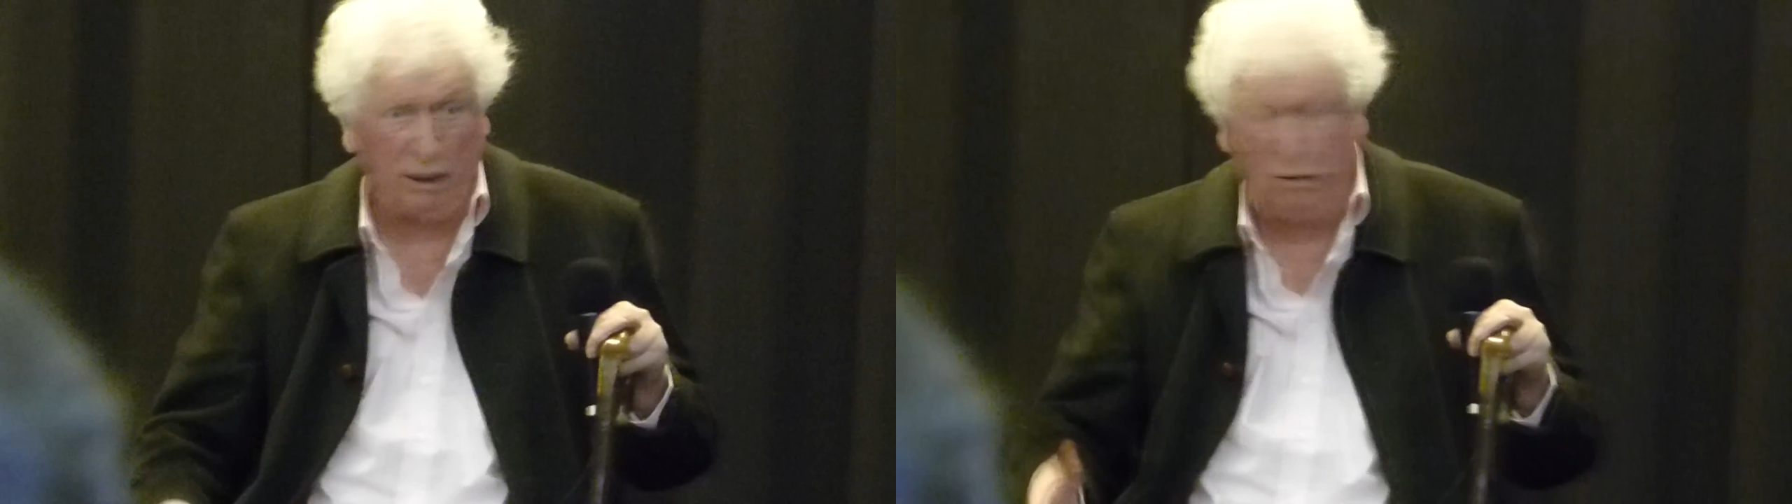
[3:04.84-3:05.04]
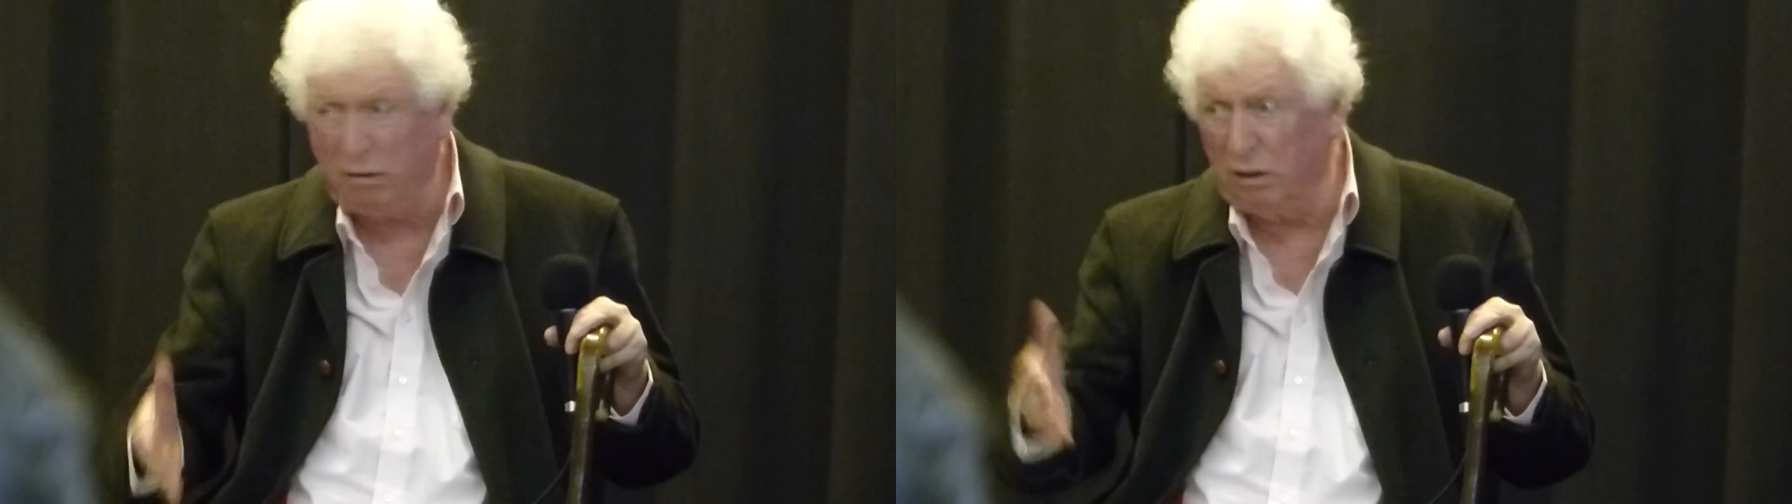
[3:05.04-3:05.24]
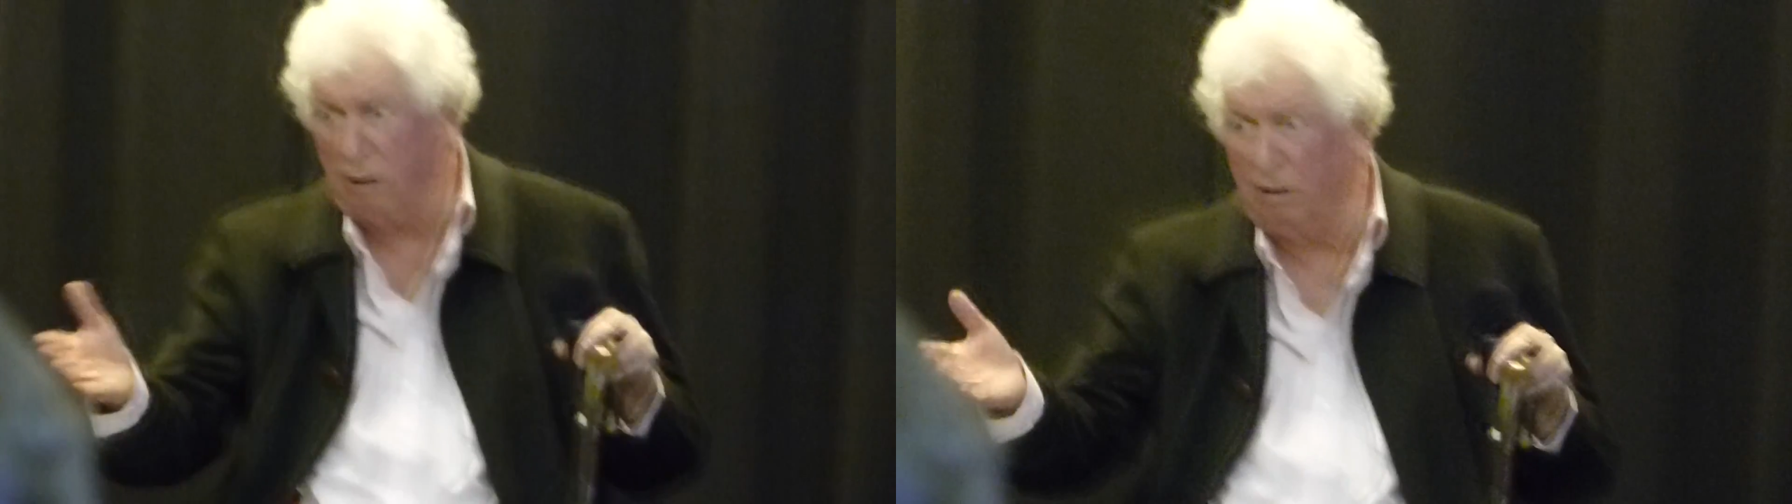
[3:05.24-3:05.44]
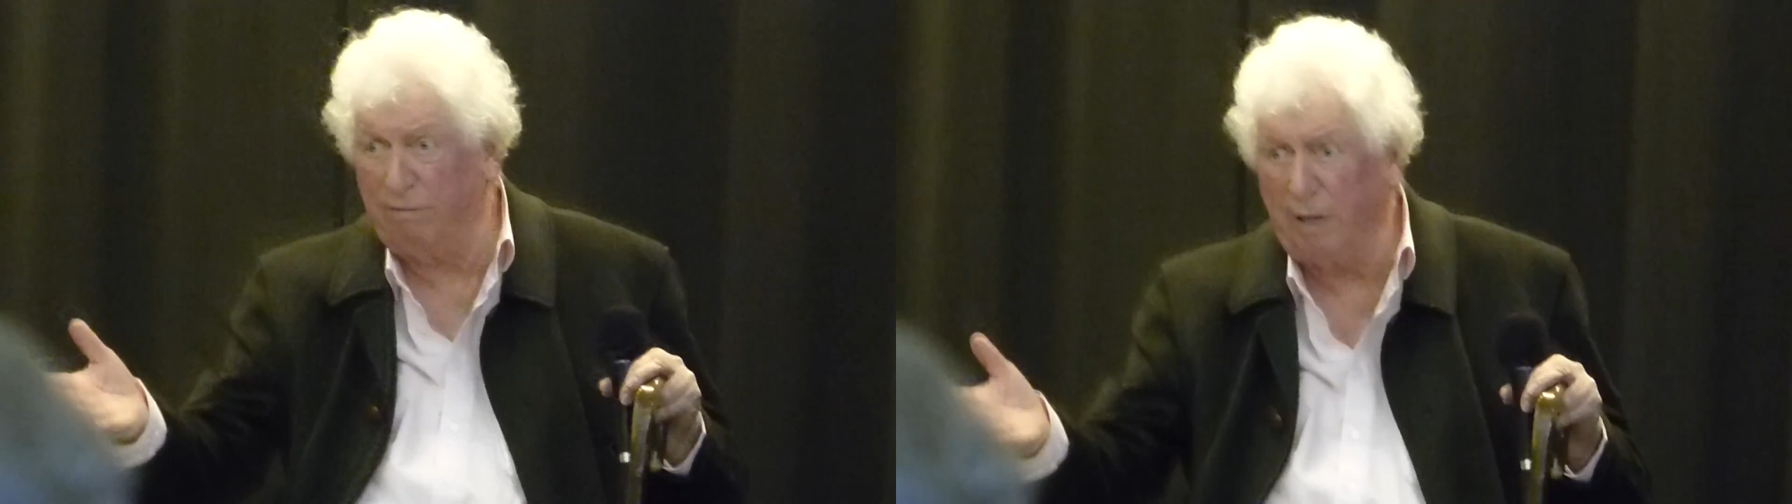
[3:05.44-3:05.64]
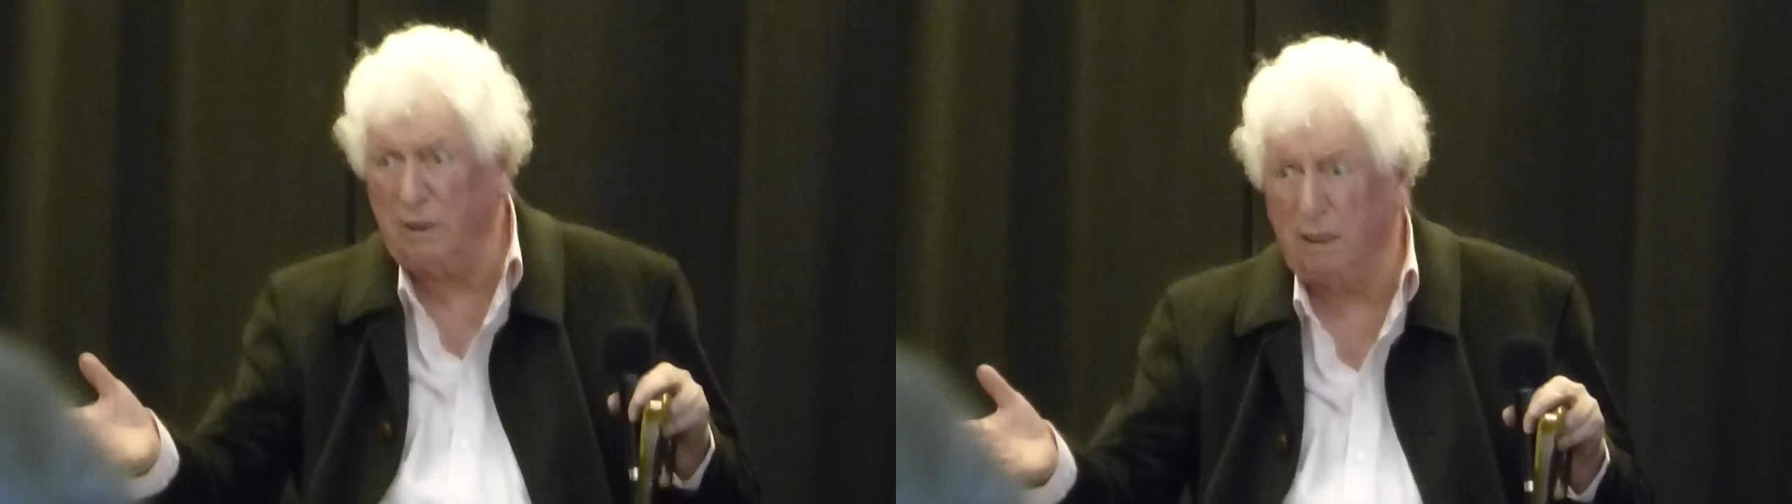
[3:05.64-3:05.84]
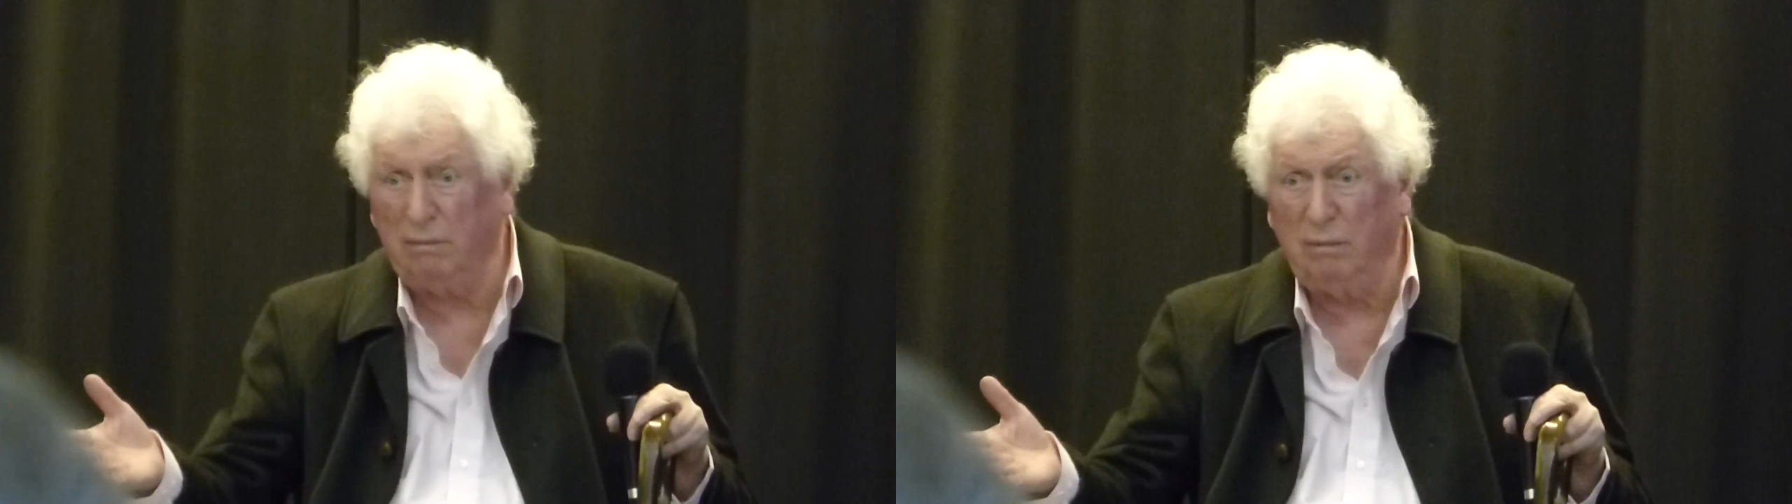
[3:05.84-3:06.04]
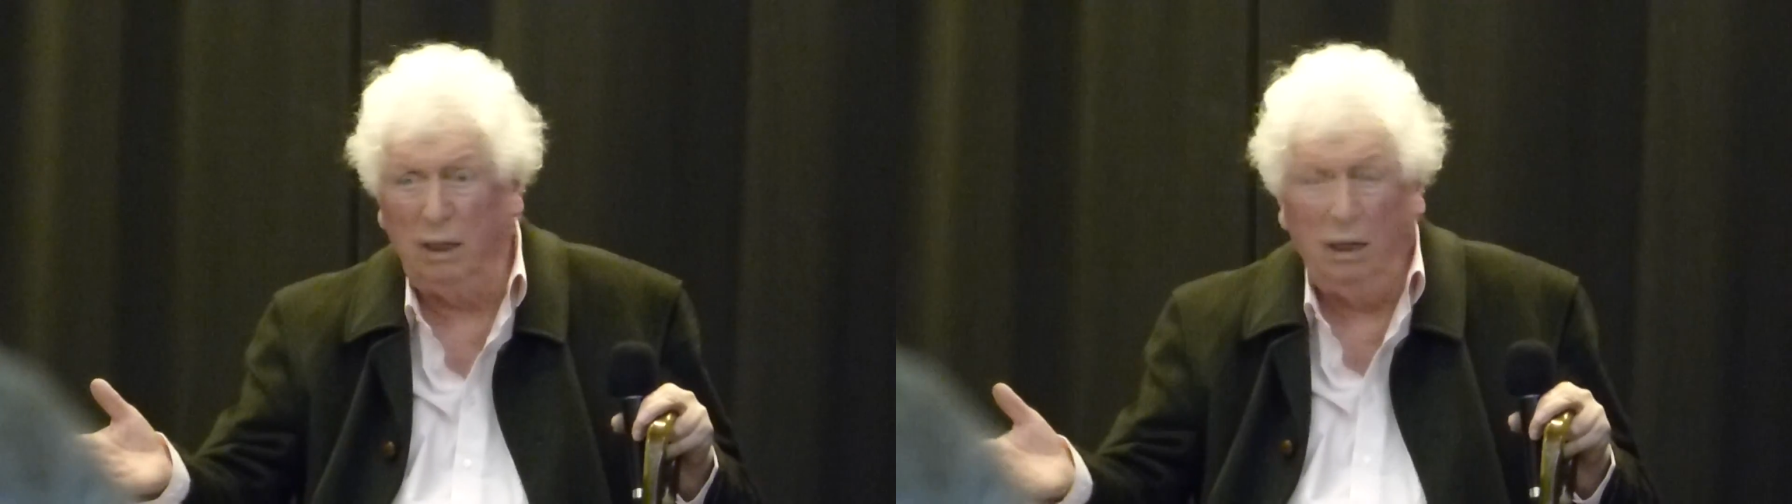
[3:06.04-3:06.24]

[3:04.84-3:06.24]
I couldn't go and face him